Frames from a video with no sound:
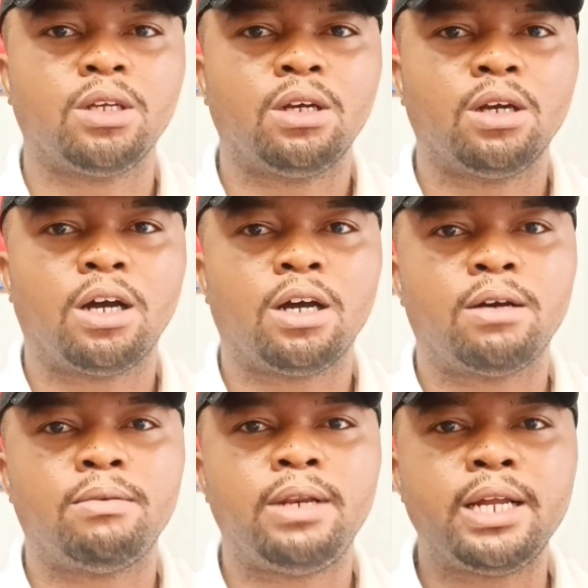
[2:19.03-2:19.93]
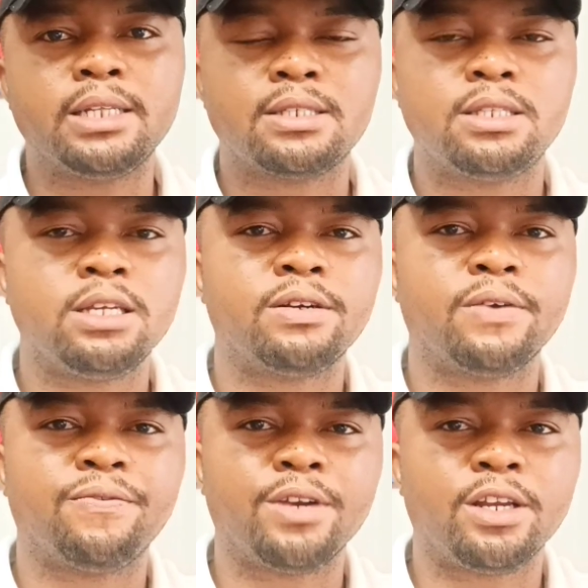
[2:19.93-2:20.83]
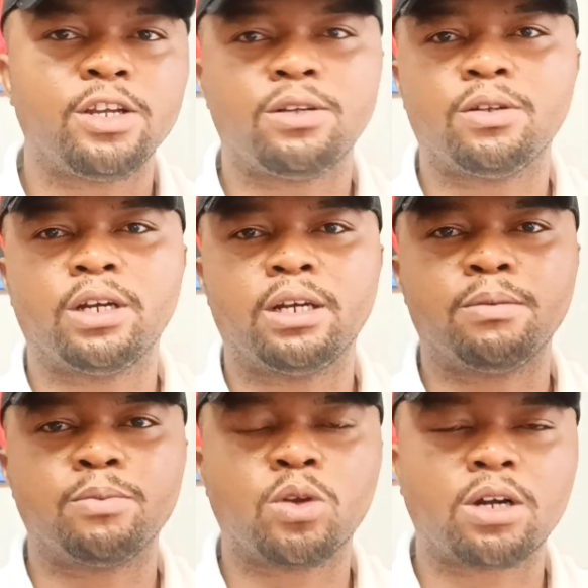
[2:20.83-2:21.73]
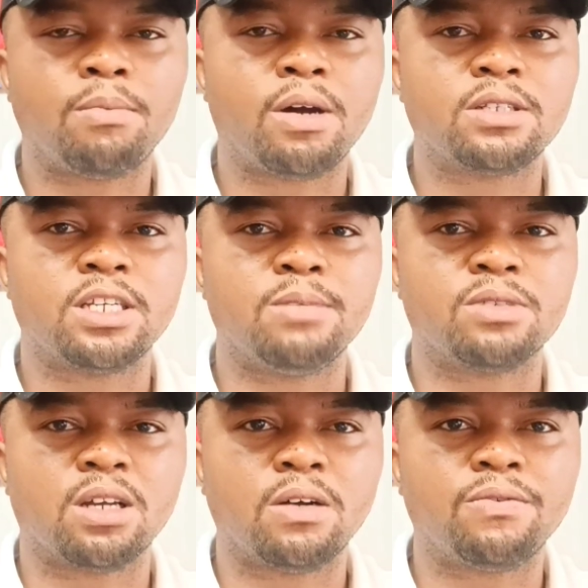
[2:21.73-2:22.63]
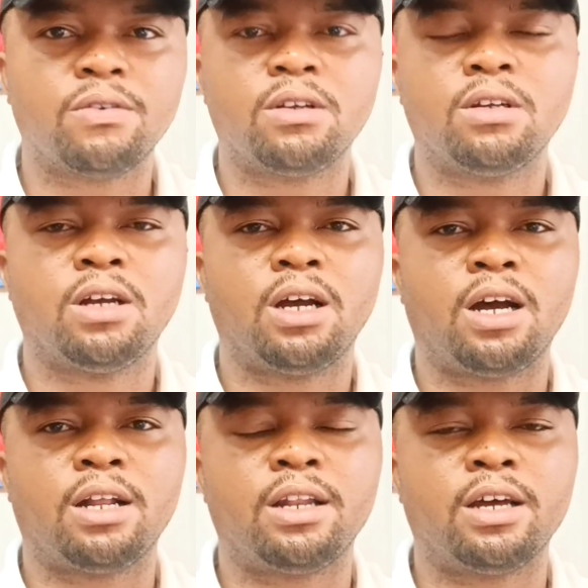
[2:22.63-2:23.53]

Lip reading: Let the referee talk about himself and